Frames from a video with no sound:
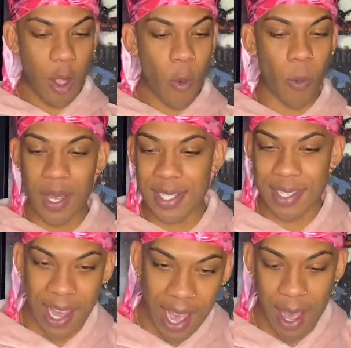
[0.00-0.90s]
Was
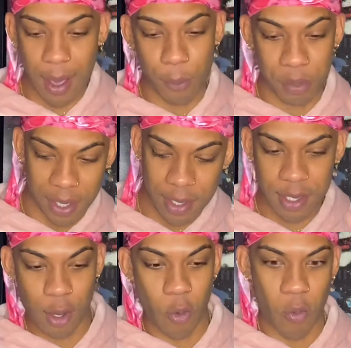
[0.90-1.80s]
that a piece
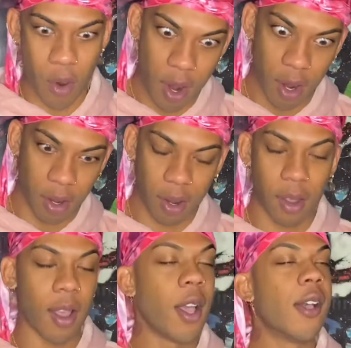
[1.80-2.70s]
of work?